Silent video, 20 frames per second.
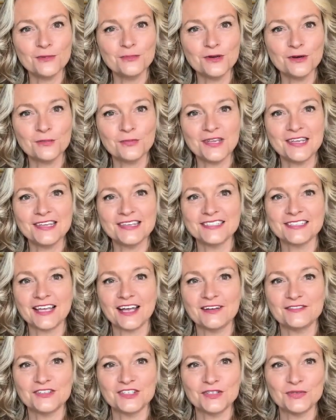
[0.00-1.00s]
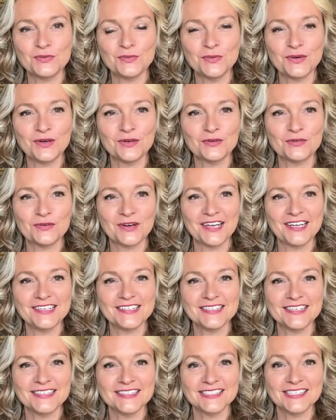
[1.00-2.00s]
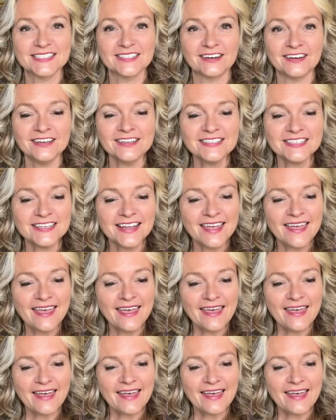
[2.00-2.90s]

I hope your week is off to a great start.